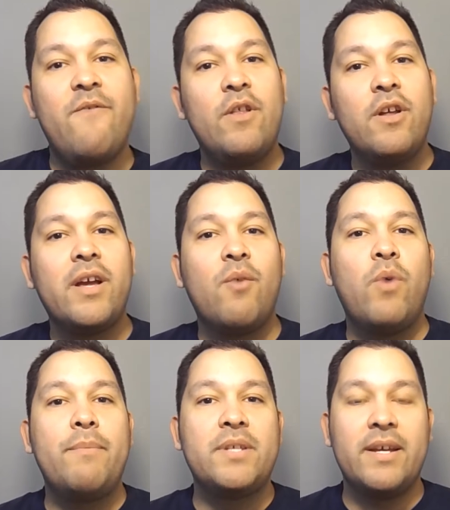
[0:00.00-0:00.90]
you look at
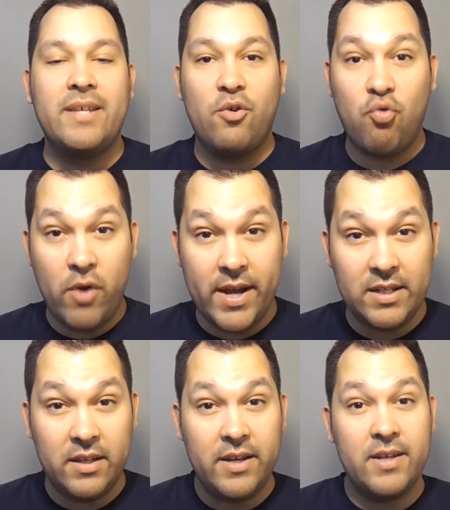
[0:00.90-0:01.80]
websites like
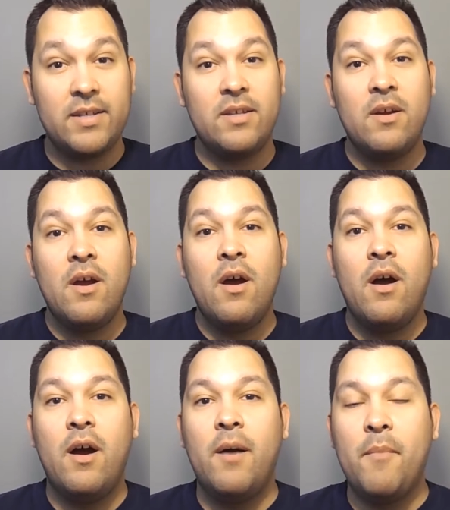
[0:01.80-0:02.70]
Craigslist,
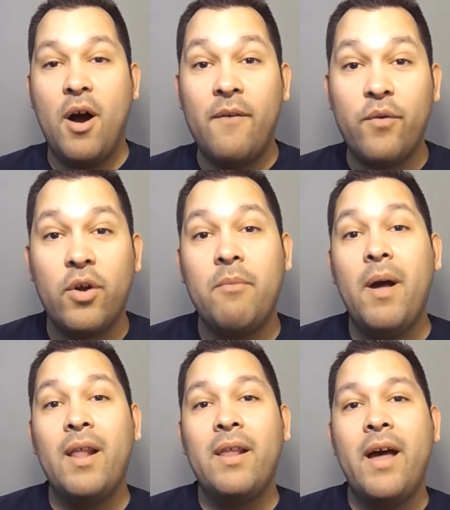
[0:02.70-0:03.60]
offer
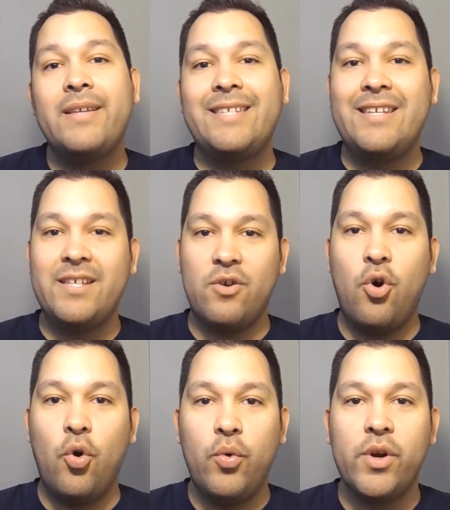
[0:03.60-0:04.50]
up, a lot of season
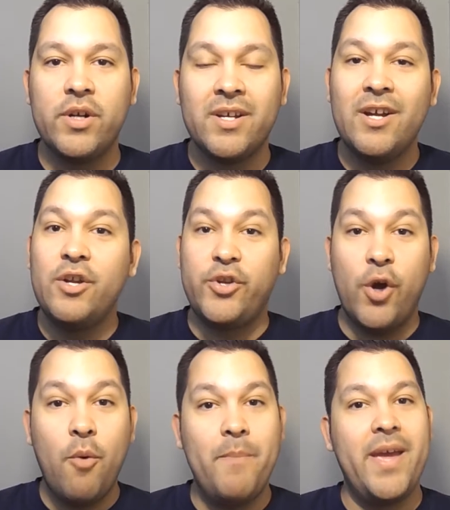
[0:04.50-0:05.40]
holders
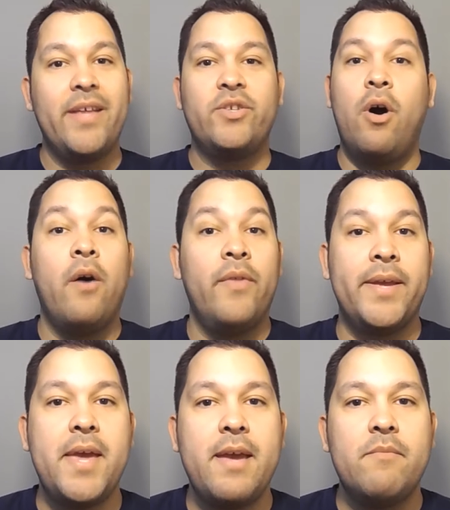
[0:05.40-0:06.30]
don't make it to all the
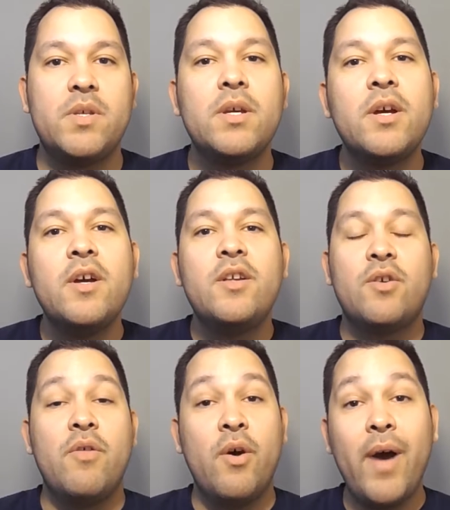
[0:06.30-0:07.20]
games. So
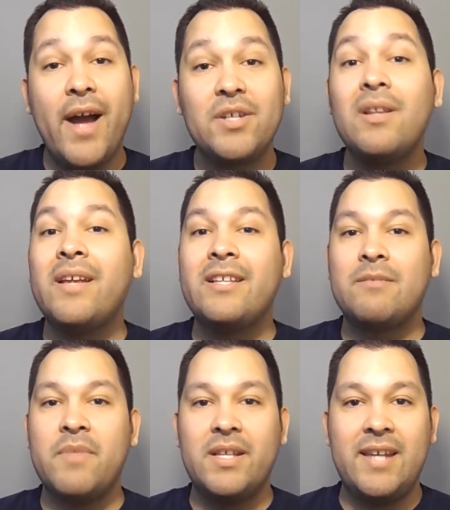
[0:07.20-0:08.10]
they'll actually let some
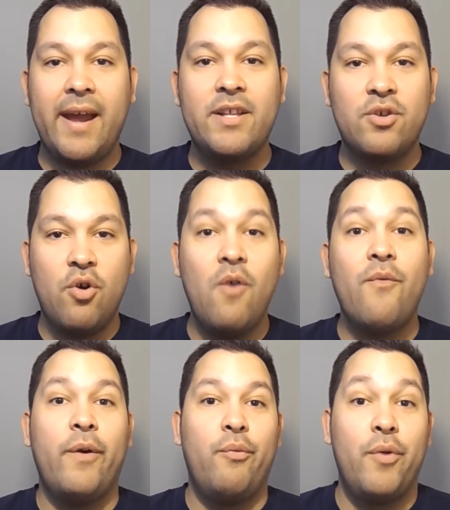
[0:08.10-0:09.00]
of the tickets go
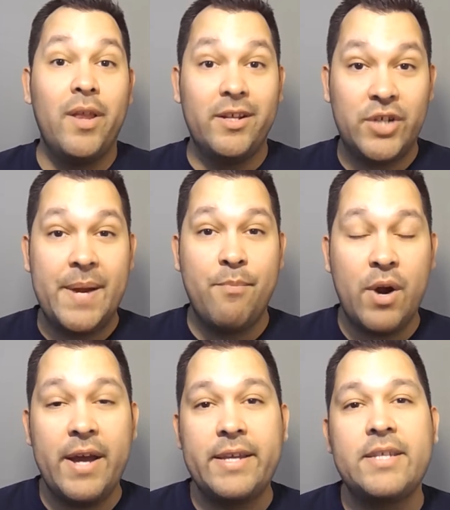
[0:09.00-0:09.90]
for a really cheap
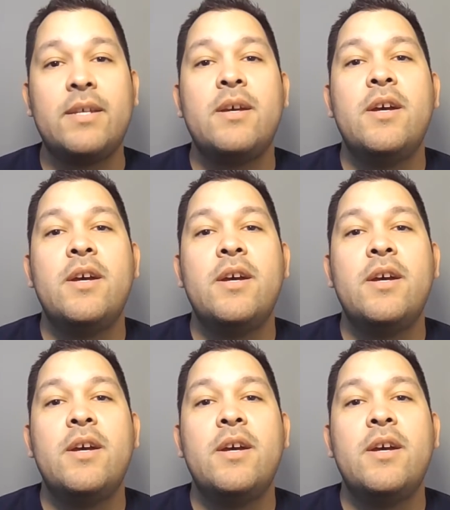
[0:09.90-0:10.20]
price.